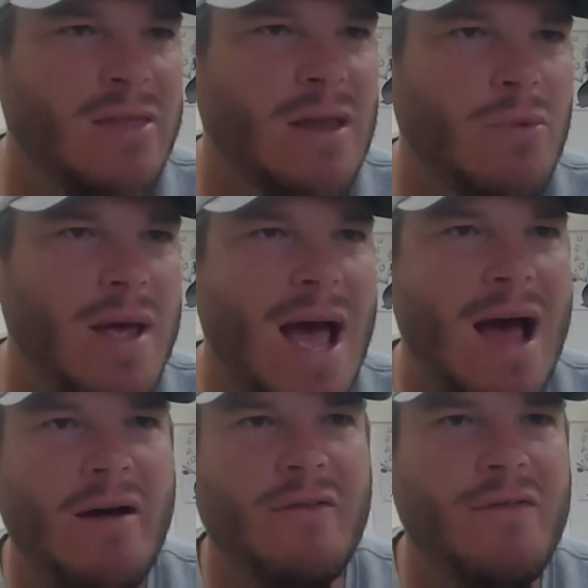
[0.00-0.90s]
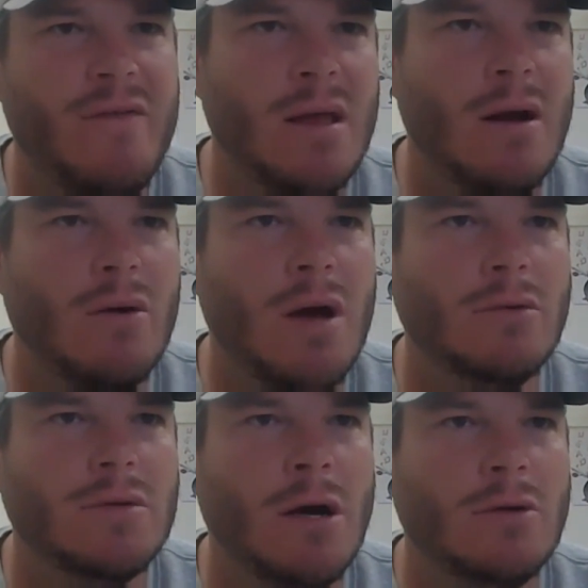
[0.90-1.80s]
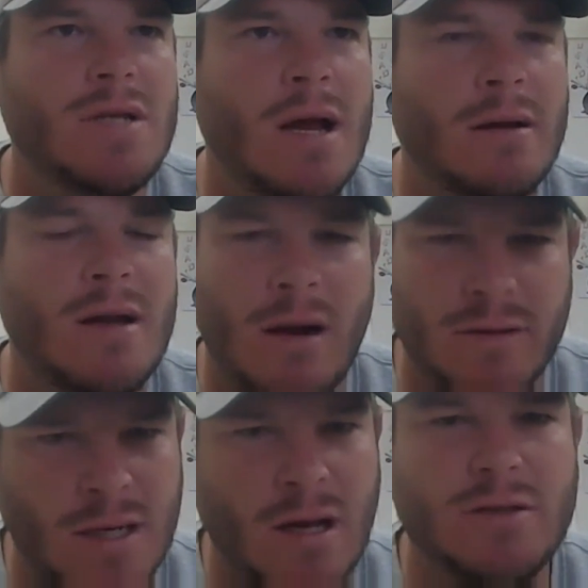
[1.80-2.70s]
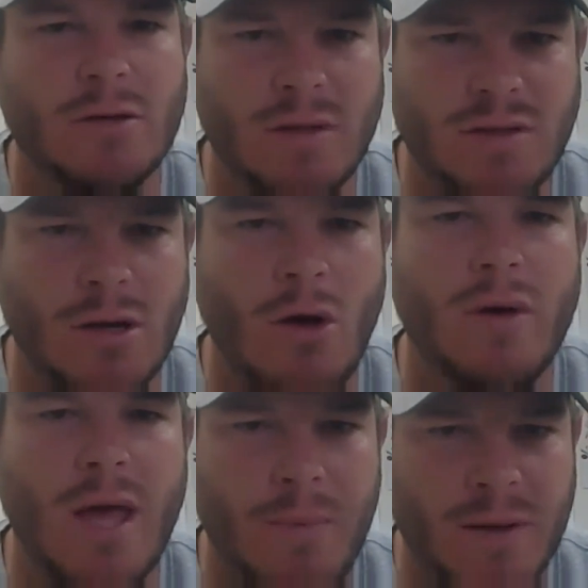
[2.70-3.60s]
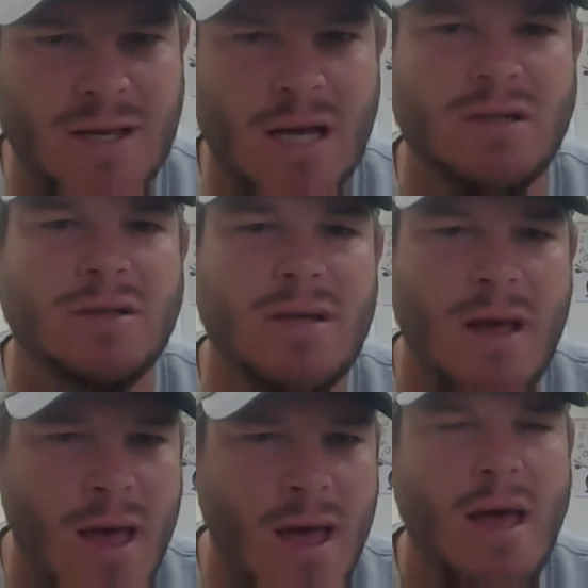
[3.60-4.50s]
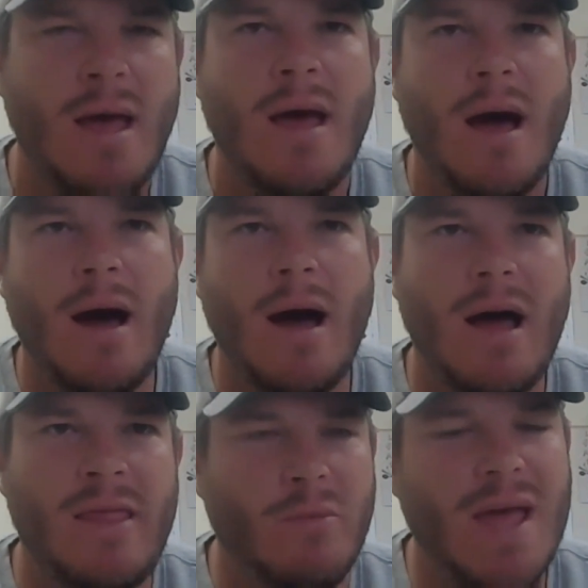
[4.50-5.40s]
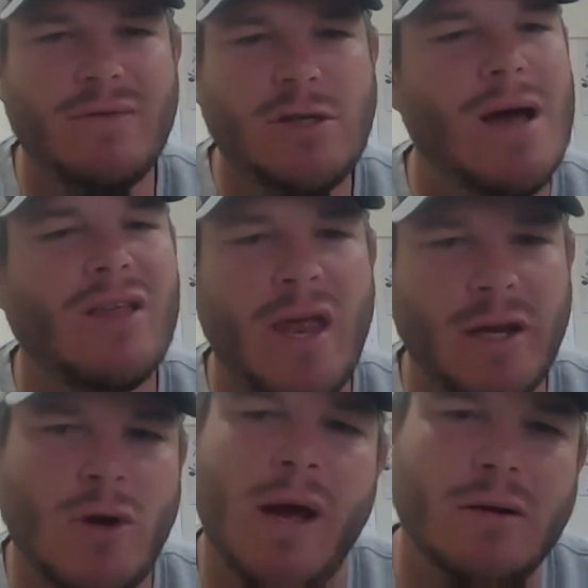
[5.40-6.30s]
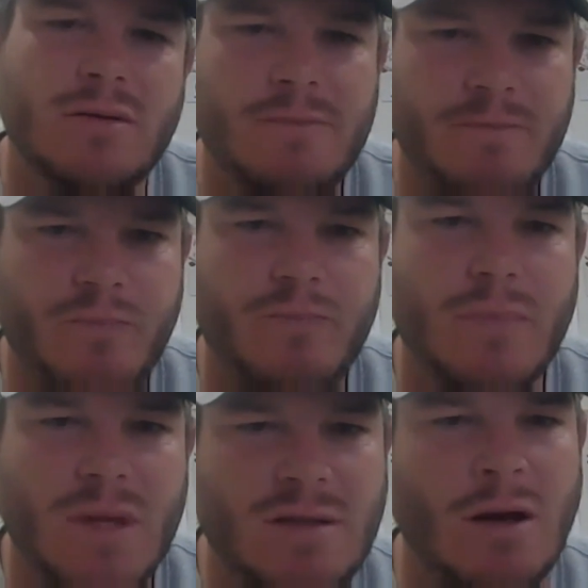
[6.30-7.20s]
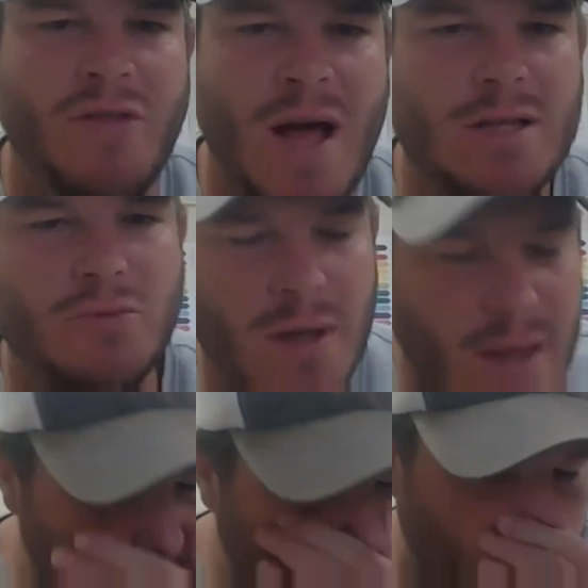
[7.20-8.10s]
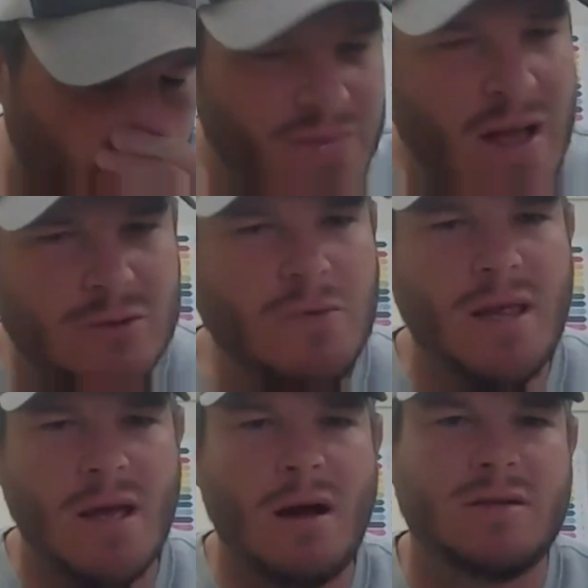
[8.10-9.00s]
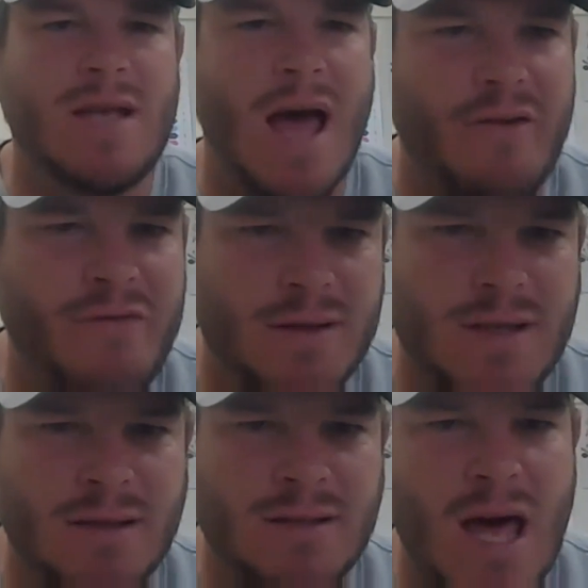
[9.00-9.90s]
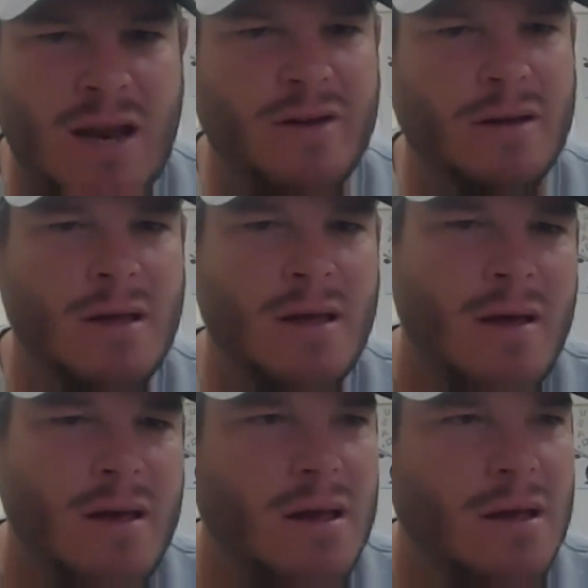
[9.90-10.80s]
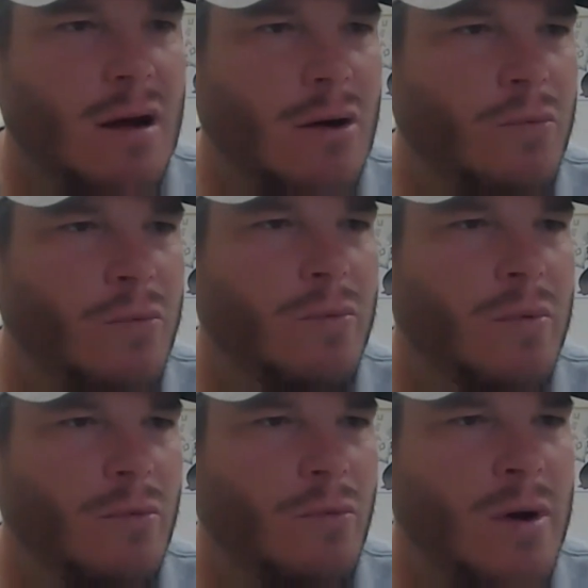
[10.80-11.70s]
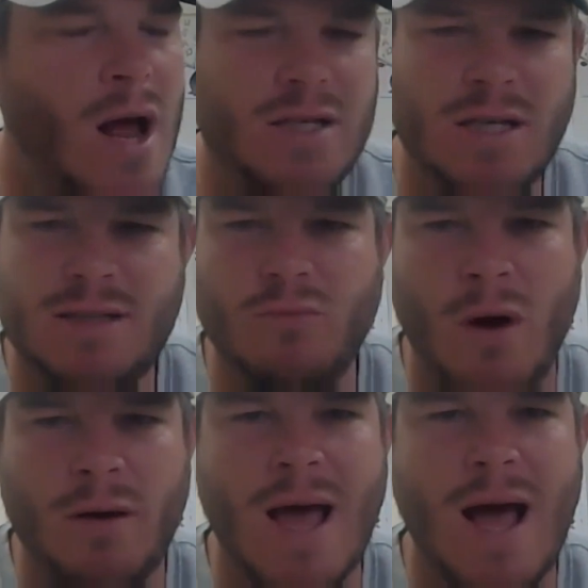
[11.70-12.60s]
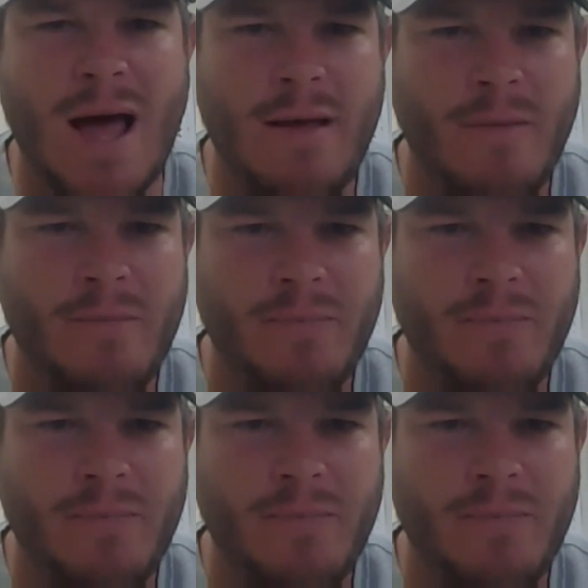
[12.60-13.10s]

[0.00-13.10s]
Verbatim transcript: and then we have you know Co- Coach Harry Donaldson also runs the goalkeeping sessions, uh, and then we have two athletic trainers. So that's really our that's really our staff. It's it's kind of a you know we're not just one guy,